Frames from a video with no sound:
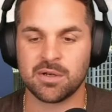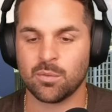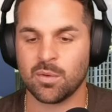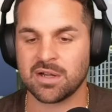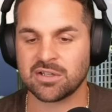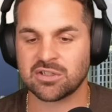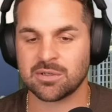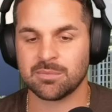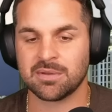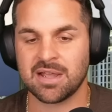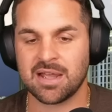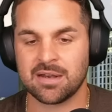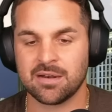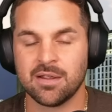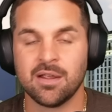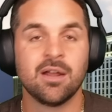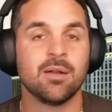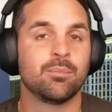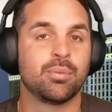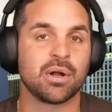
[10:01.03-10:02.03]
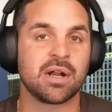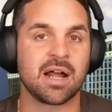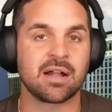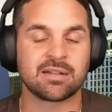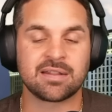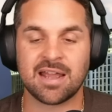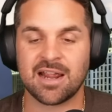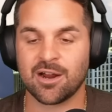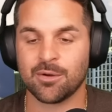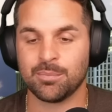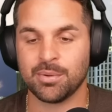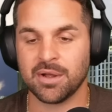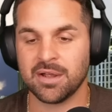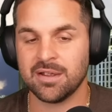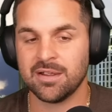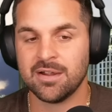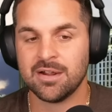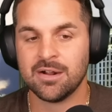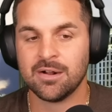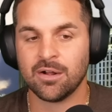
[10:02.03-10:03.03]
to watch him get put out there.
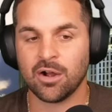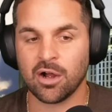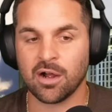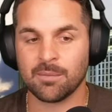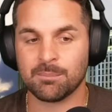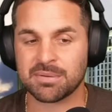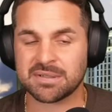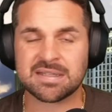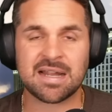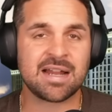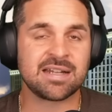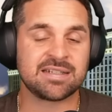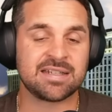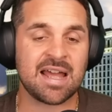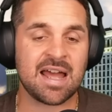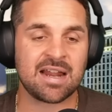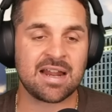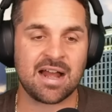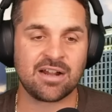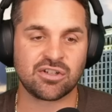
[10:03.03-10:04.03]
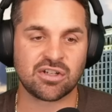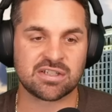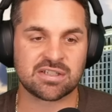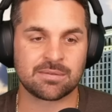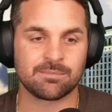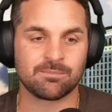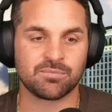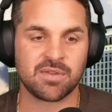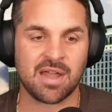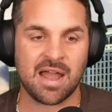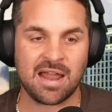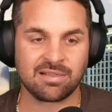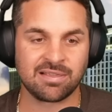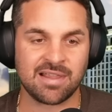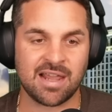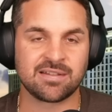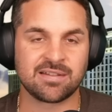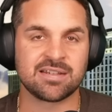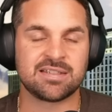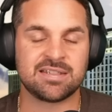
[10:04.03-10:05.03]
But besides that, I
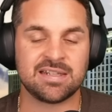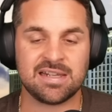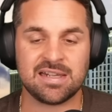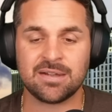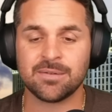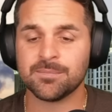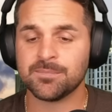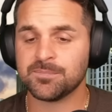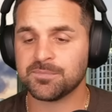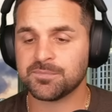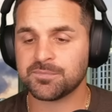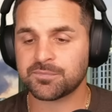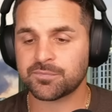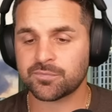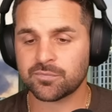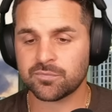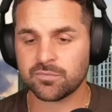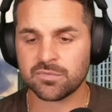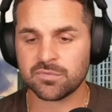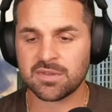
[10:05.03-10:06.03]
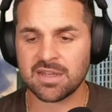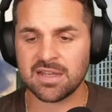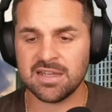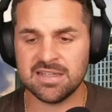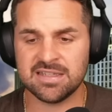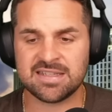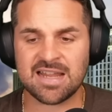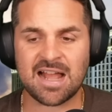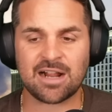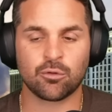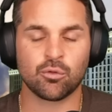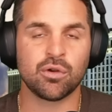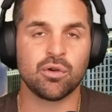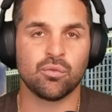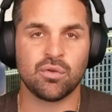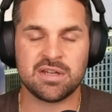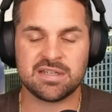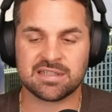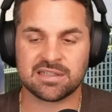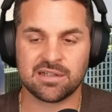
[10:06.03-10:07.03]
like to see Zachary
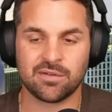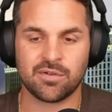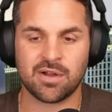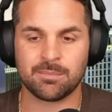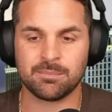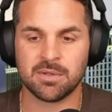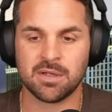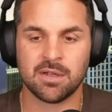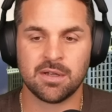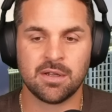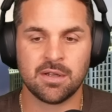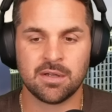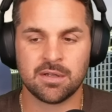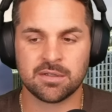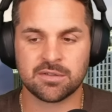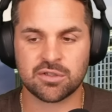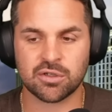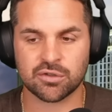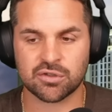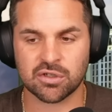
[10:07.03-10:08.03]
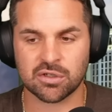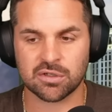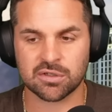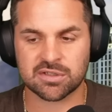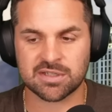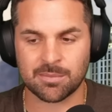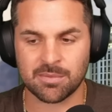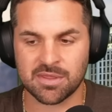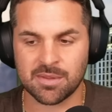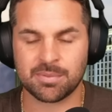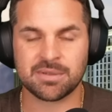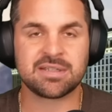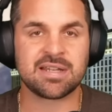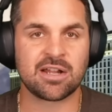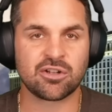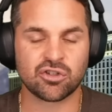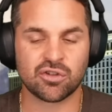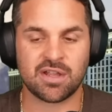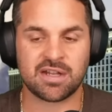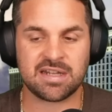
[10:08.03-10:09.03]
Reese live up to some of the
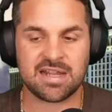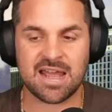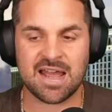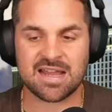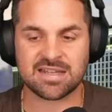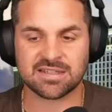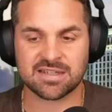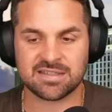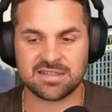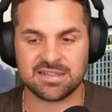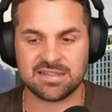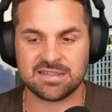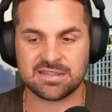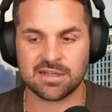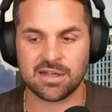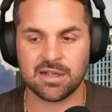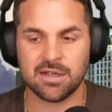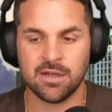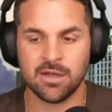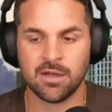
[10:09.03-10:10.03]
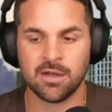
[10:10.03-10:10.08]
potential that he has, because he's a